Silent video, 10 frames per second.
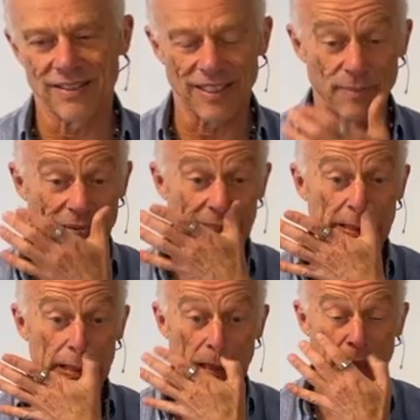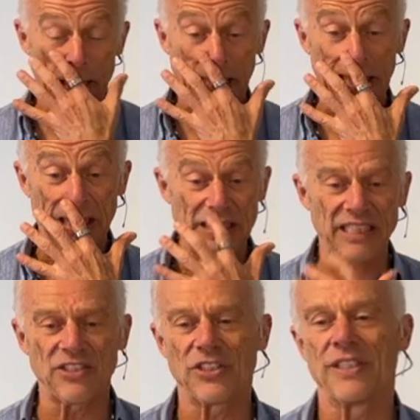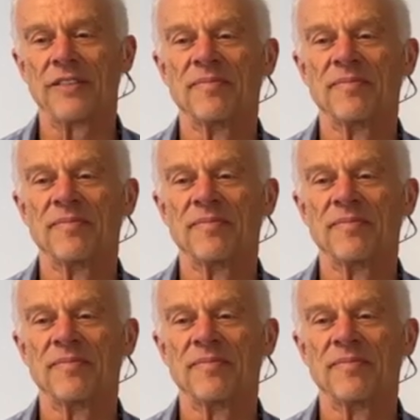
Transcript: a master Iyengar teacher,